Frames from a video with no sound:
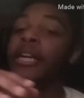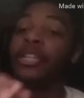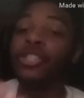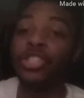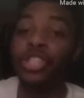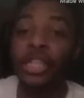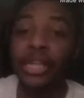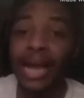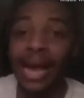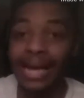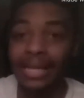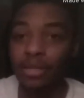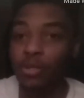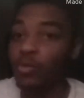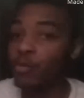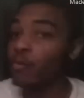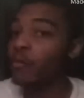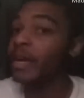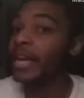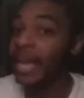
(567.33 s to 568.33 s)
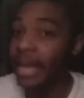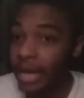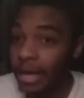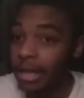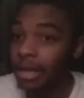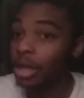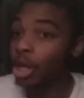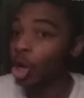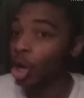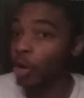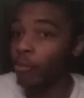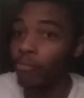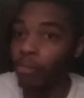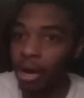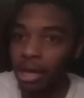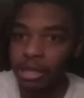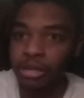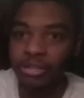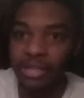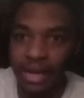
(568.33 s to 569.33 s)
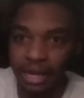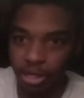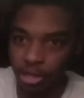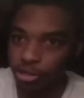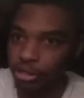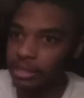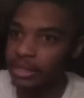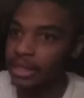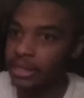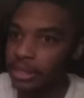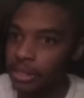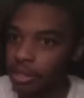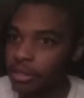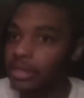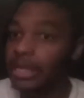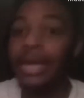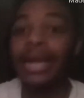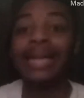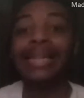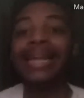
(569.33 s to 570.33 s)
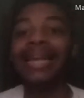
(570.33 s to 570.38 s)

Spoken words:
she has to kill her brothers and her sisters.